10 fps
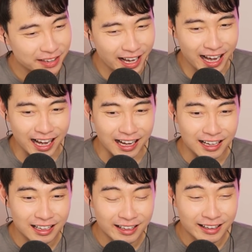Yeah,
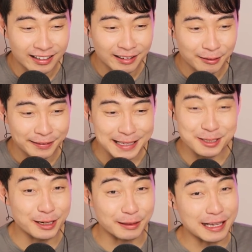that's
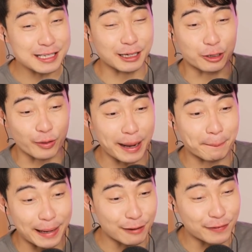a great
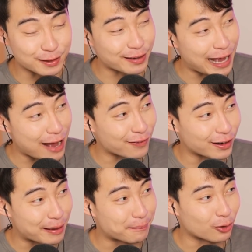benefit to have on
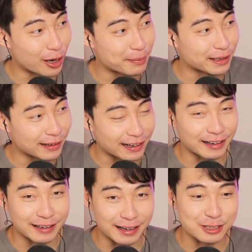an employment, like
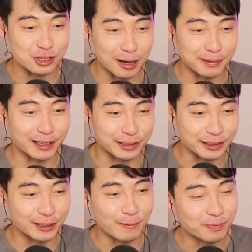a job letter,
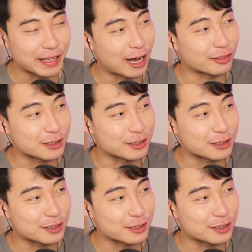you know, health